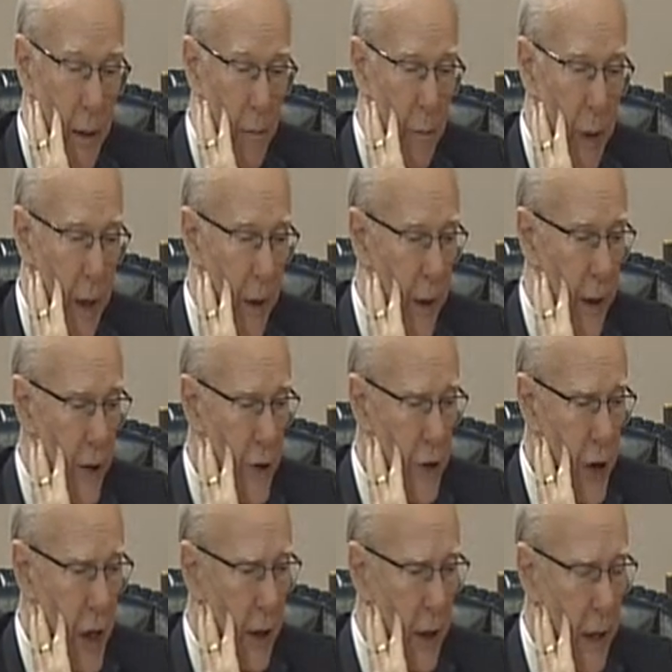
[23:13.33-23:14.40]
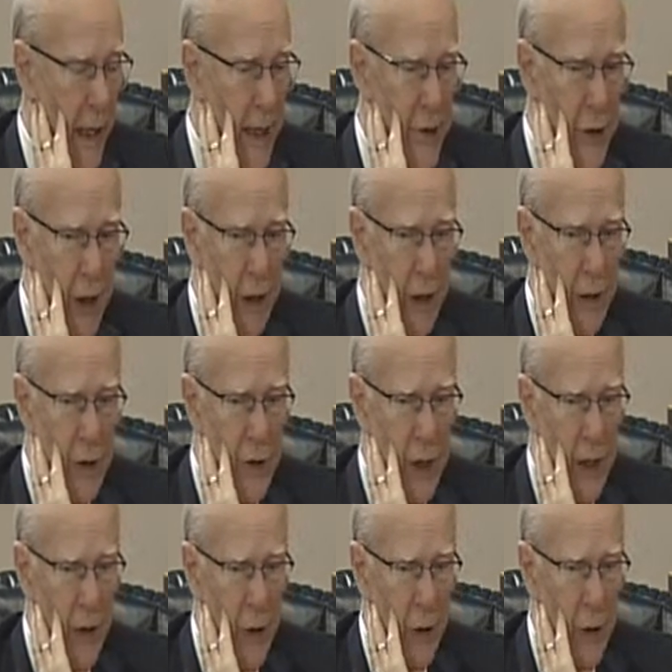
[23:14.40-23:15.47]
But here's John Kasich
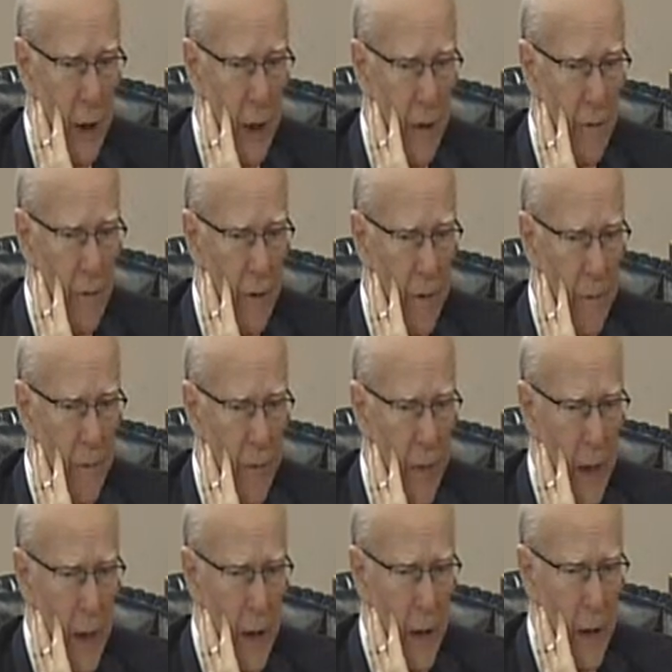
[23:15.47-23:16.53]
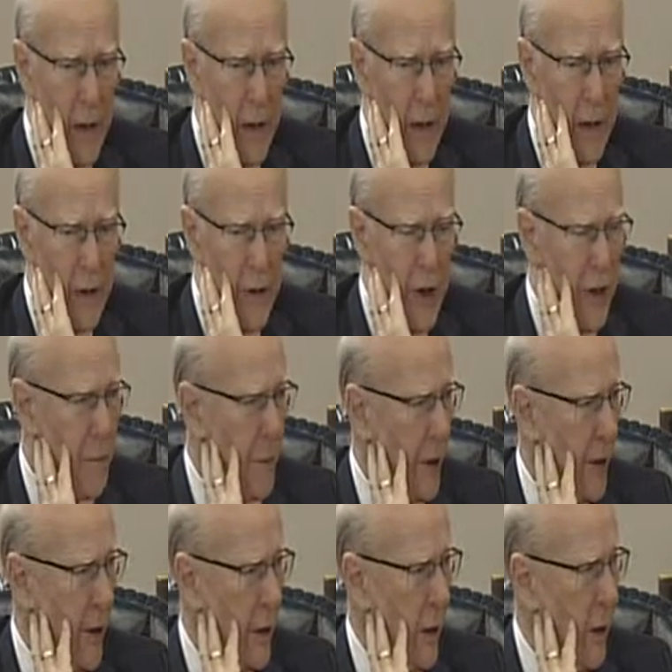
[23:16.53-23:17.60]
saying you can have $6 billion.